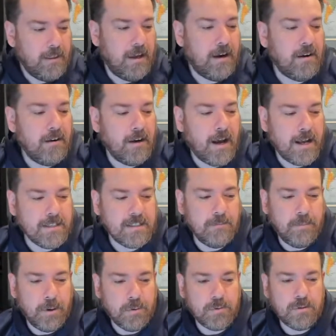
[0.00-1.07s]
they are not
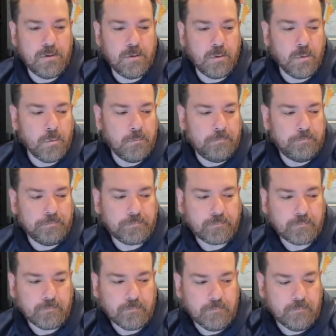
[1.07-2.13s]
supposed to
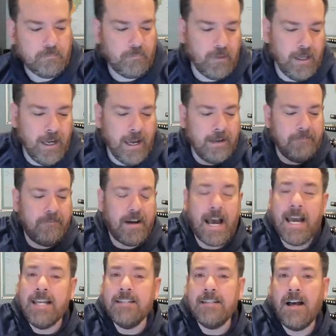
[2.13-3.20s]

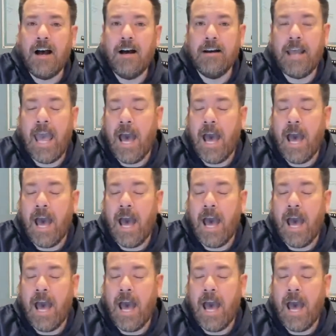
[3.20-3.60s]
advise on